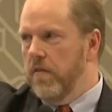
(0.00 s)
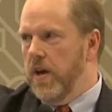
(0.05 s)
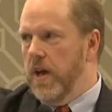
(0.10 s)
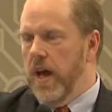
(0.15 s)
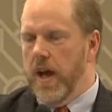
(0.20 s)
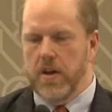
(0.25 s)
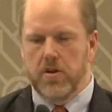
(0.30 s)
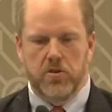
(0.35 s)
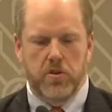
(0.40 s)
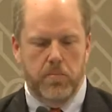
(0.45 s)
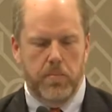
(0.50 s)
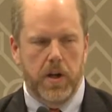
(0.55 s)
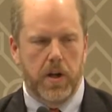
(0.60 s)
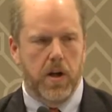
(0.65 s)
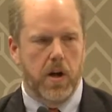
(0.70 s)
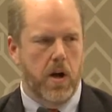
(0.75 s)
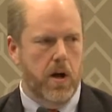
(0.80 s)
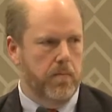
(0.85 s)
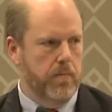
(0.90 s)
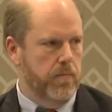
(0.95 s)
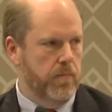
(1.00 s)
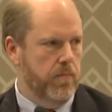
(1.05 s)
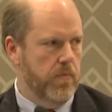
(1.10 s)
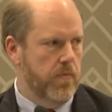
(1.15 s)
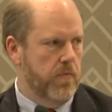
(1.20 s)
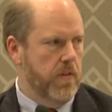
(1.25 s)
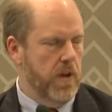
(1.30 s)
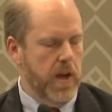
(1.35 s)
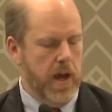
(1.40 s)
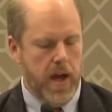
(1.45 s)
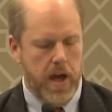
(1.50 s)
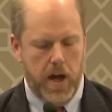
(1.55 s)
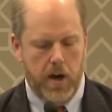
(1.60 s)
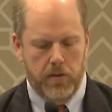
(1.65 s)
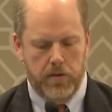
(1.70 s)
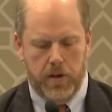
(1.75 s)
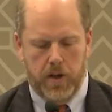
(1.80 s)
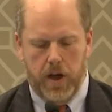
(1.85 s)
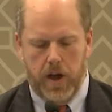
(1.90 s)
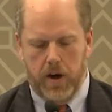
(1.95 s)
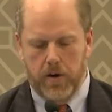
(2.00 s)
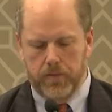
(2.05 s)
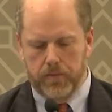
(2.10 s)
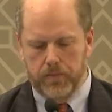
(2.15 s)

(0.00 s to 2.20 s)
VA should become, VA healthcare.